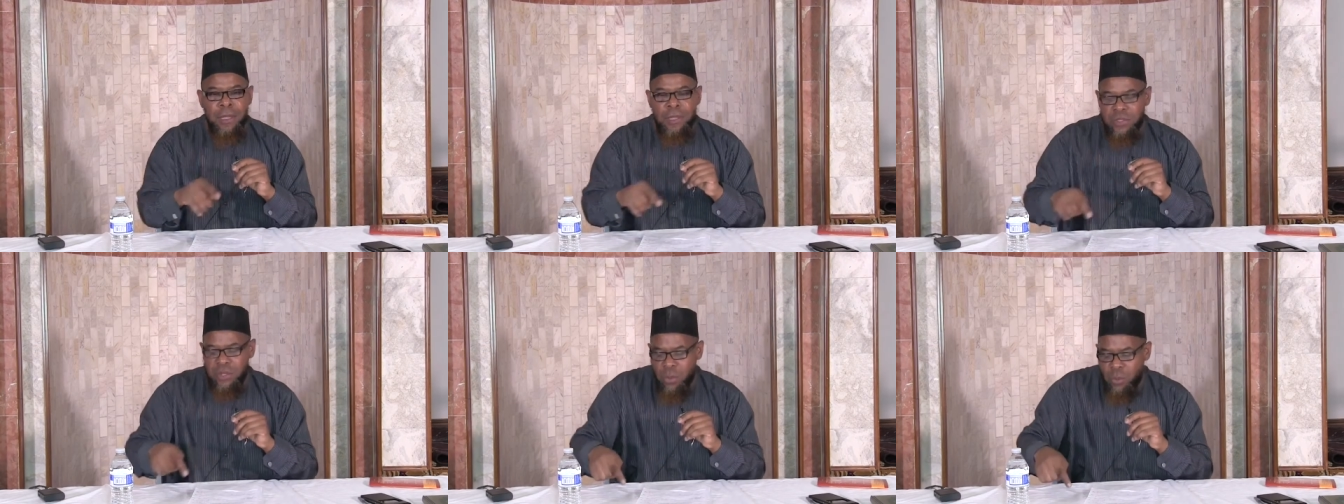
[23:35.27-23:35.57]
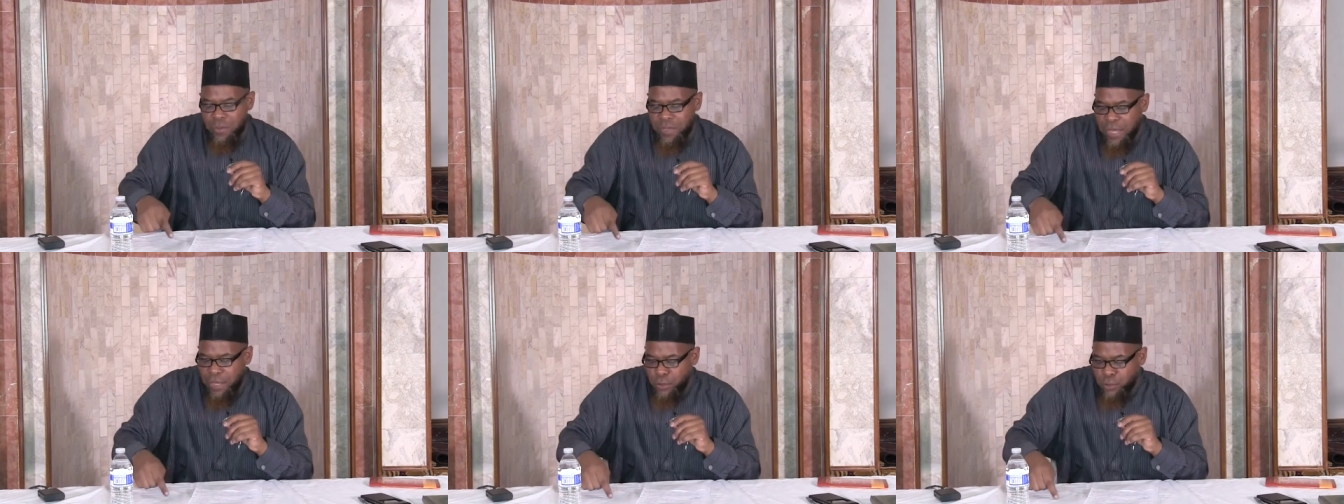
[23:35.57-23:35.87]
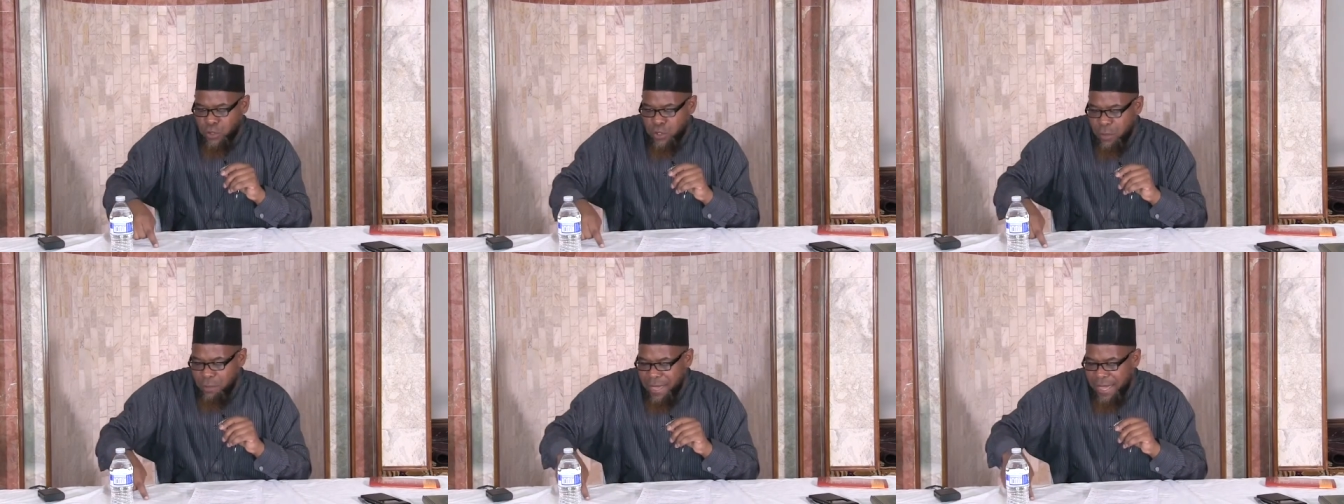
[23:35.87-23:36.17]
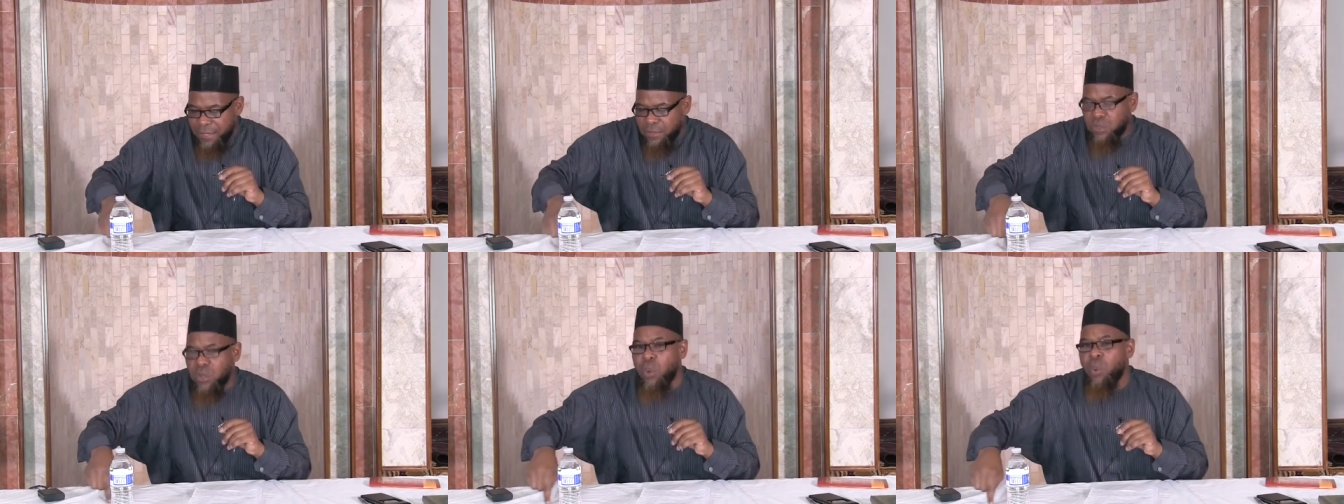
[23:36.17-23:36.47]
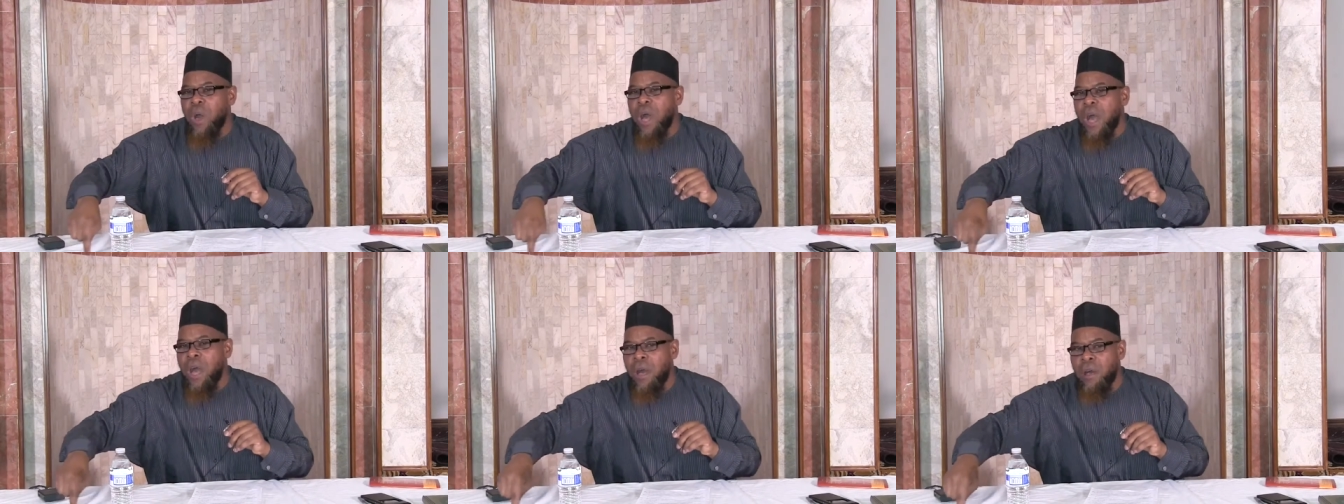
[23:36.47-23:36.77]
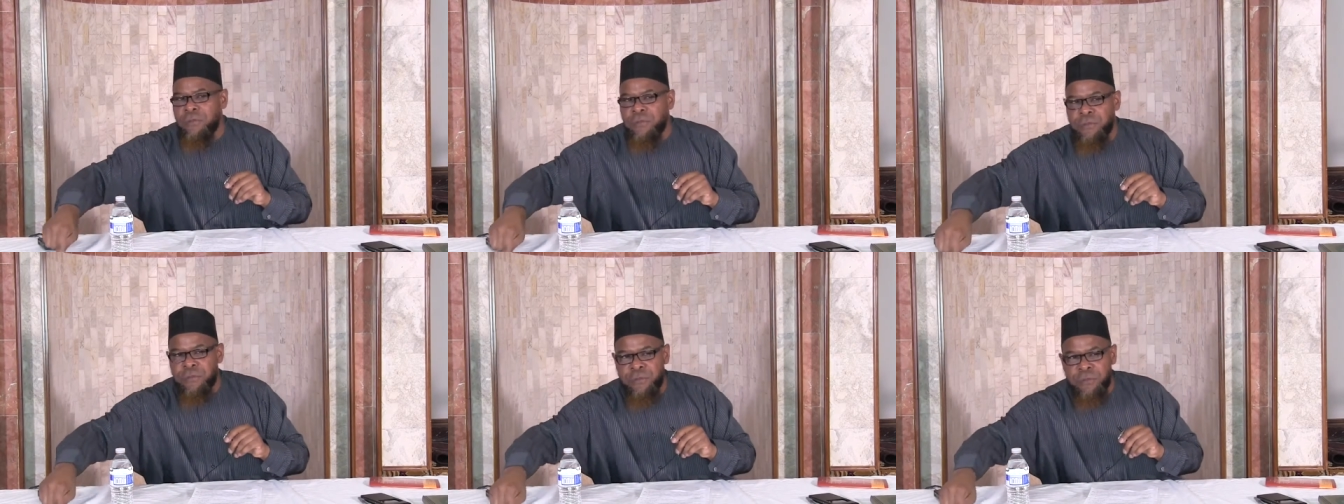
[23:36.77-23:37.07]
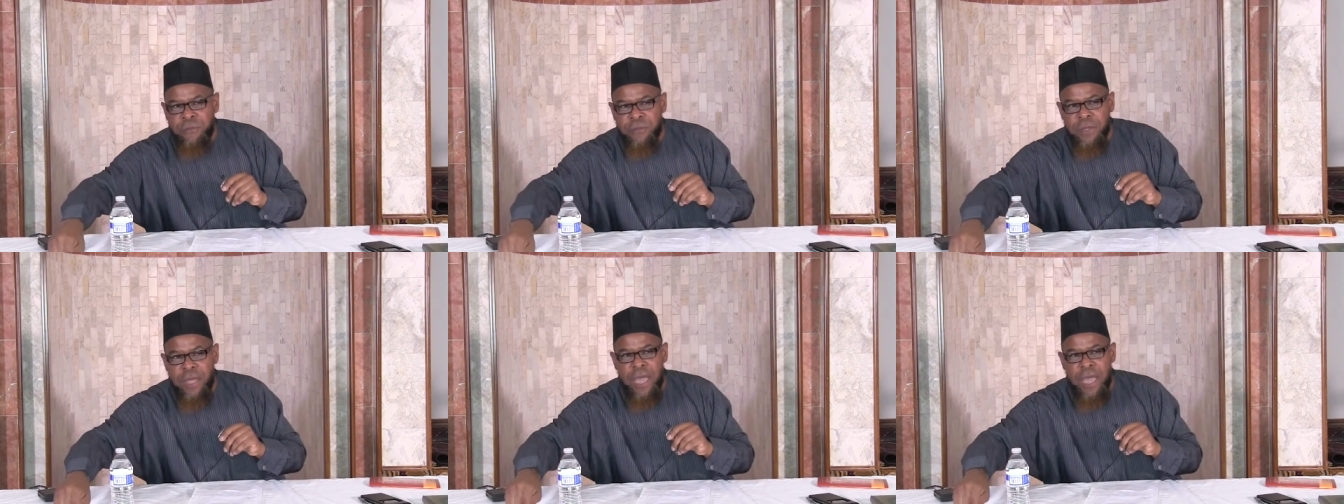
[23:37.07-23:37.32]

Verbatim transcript: So when they used to make tawaf